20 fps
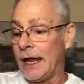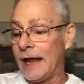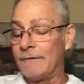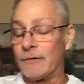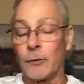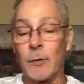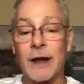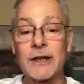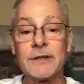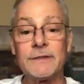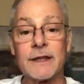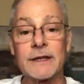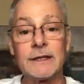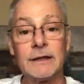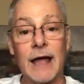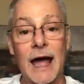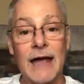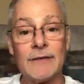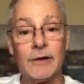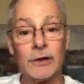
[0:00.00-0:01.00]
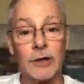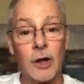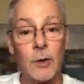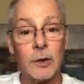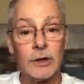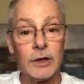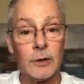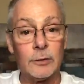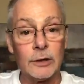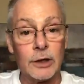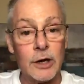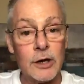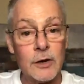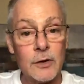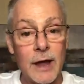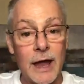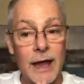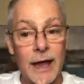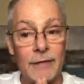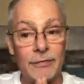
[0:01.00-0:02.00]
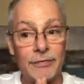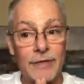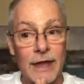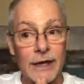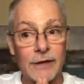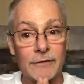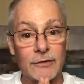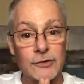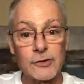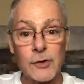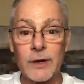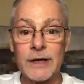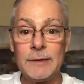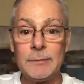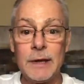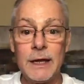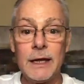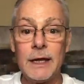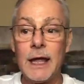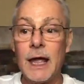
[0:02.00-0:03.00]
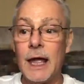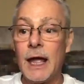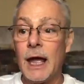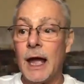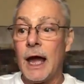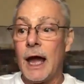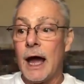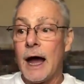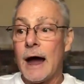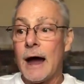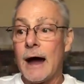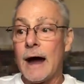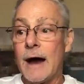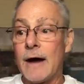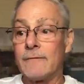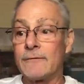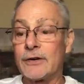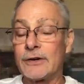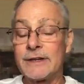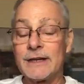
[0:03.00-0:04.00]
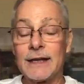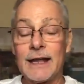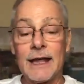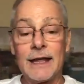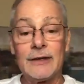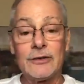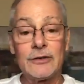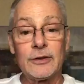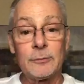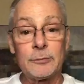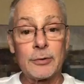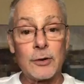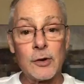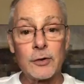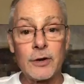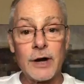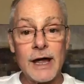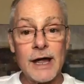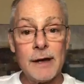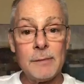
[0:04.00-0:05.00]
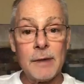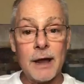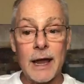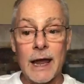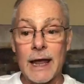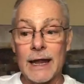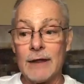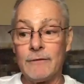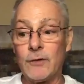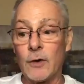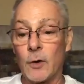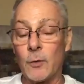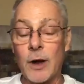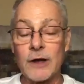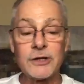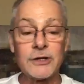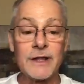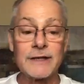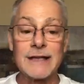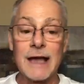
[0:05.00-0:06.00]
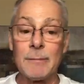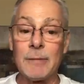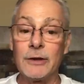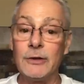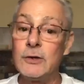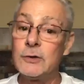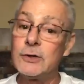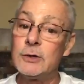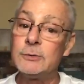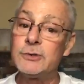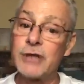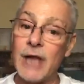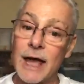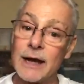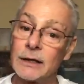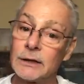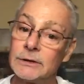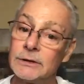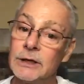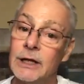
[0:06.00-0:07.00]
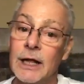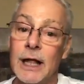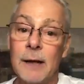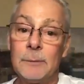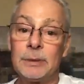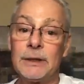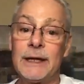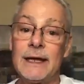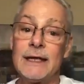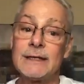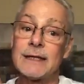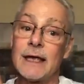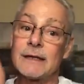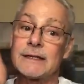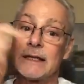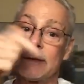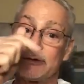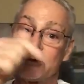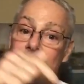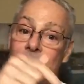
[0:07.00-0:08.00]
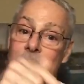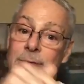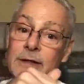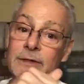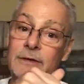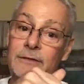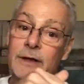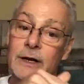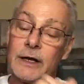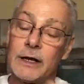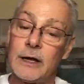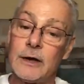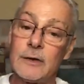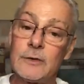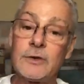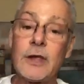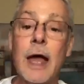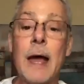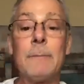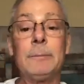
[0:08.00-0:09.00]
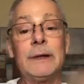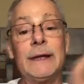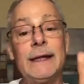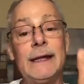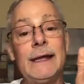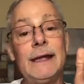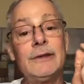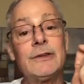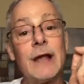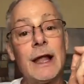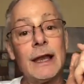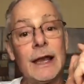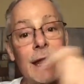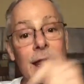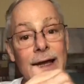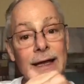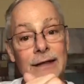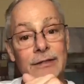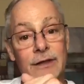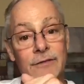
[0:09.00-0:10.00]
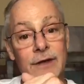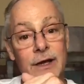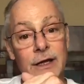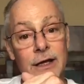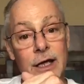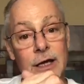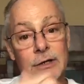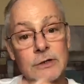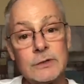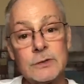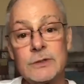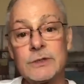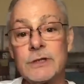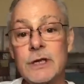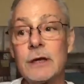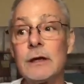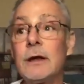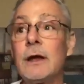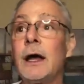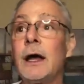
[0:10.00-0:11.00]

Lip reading: If you're watching this live, hello, and thank you for joining me for today's program. And if you're watching this on my YouTube channel, please subscribe to the videos. Please like the videos.